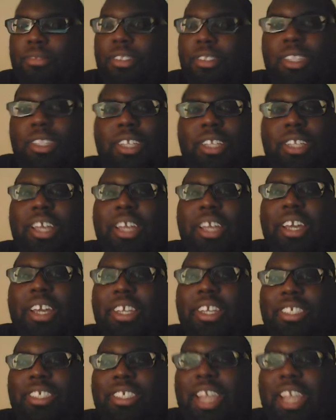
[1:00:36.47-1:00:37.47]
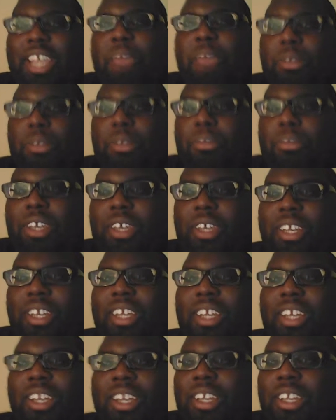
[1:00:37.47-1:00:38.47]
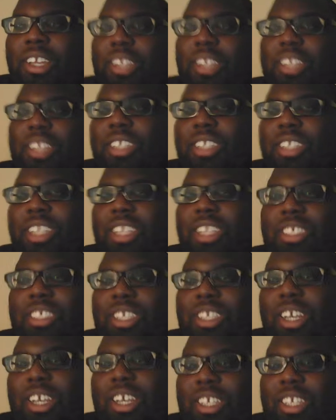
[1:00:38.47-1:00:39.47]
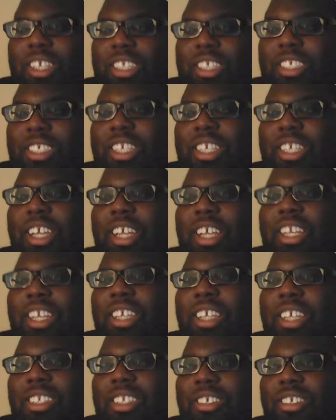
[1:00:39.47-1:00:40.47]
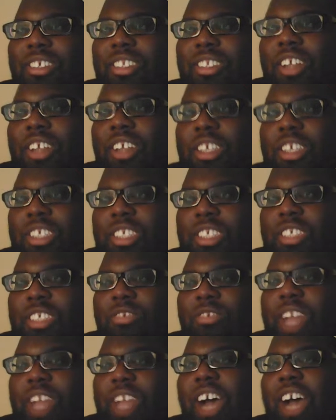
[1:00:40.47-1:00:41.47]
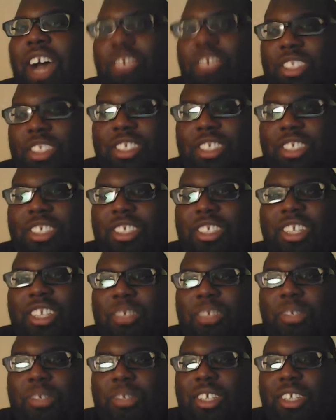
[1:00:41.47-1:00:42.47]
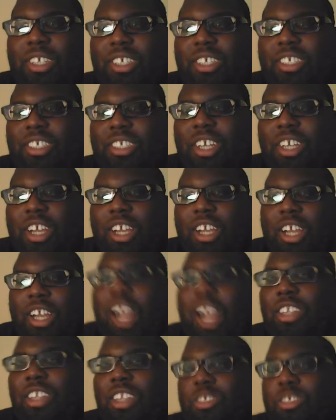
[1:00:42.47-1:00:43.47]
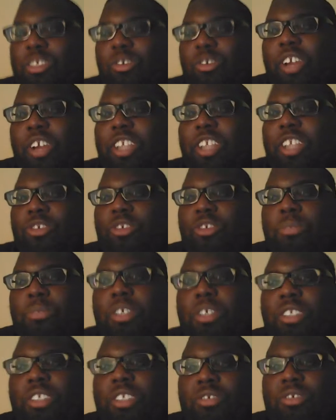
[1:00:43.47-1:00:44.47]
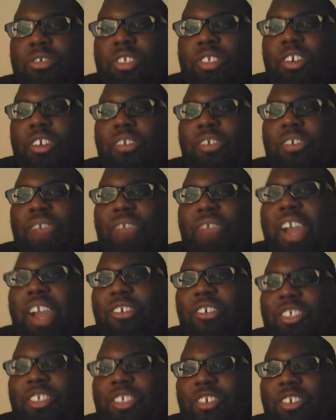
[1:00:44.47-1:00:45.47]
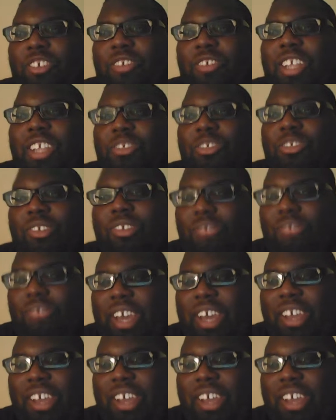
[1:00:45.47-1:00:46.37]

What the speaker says: Need their head examined, man. They stuck in this. They literally lost in the 2000s or something because I could have sworn Adrian Peterson was 35 years old, not 25.